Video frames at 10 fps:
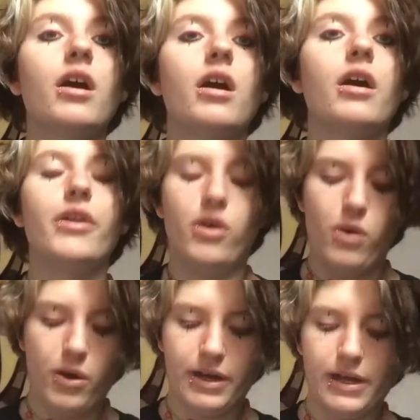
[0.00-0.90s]
No,
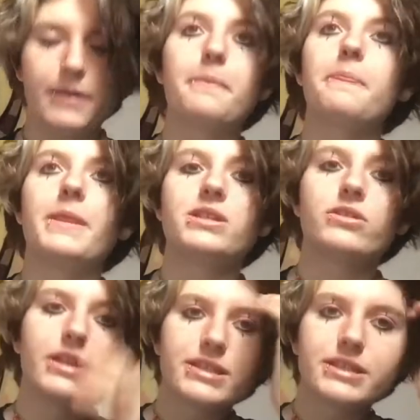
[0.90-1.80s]
okay. So
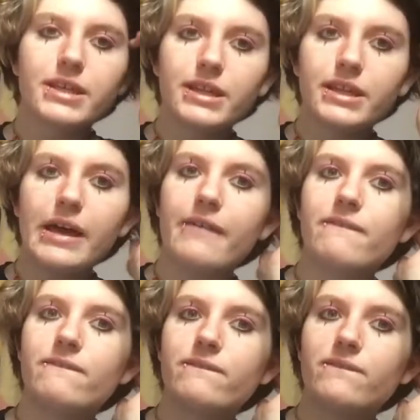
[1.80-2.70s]
let's get that
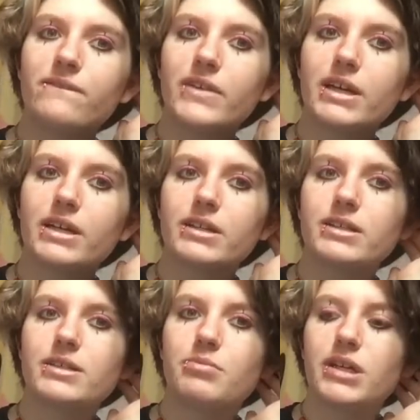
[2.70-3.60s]

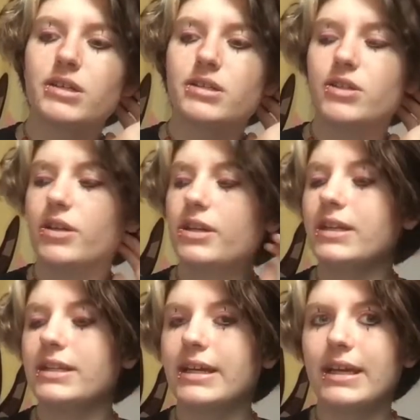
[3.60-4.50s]
fixed because you're going to
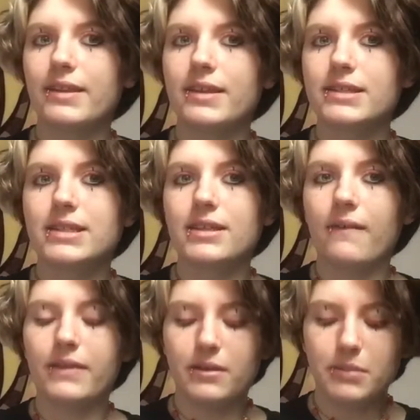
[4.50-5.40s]
need to get this stuff
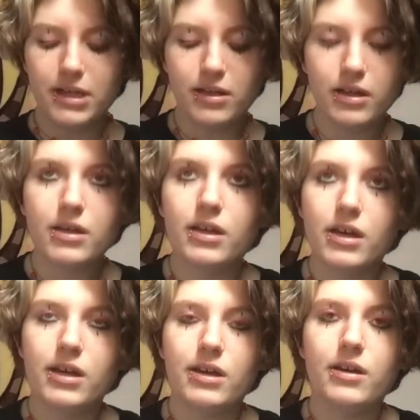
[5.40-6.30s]
in the
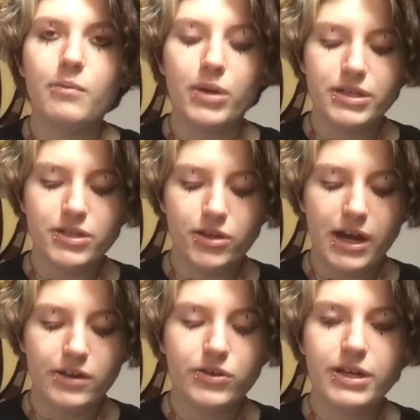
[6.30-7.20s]
mail. What is your
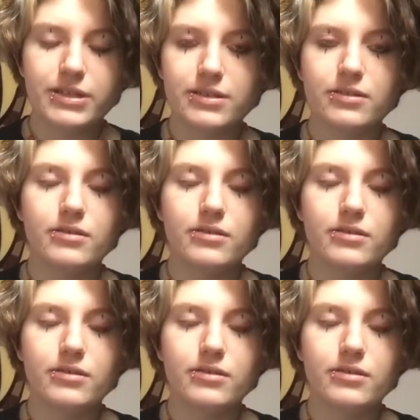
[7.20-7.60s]
address?